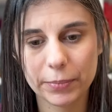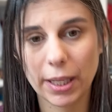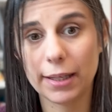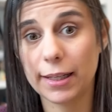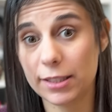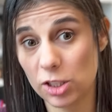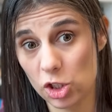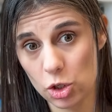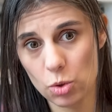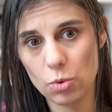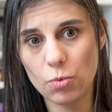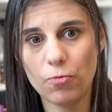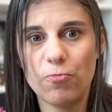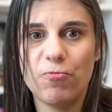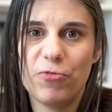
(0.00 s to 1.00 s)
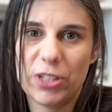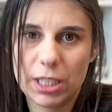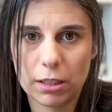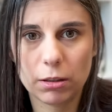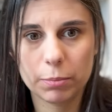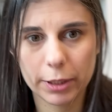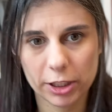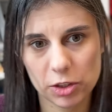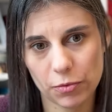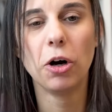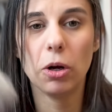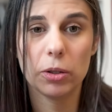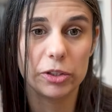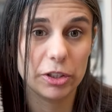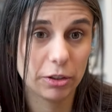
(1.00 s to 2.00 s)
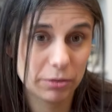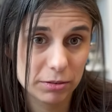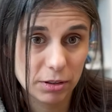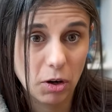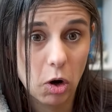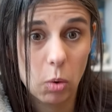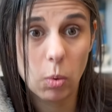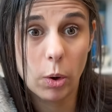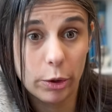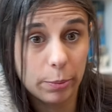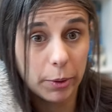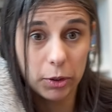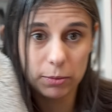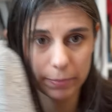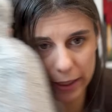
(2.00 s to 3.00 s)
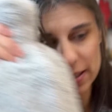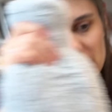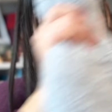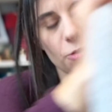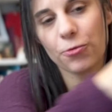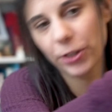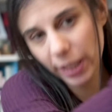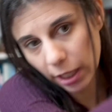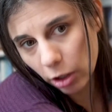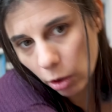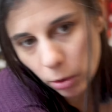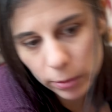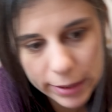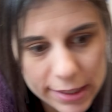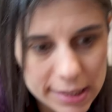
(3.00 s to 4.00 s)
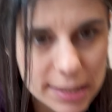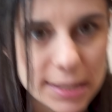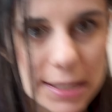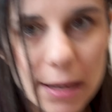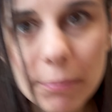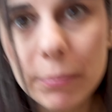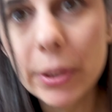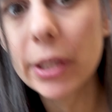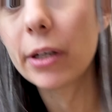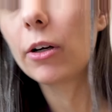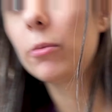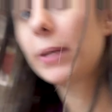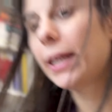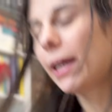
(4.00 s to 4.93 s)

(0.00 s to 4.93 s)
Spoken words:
Let's do physical books. Also, hot water bottle because it's freaking cold. It's December. Oh my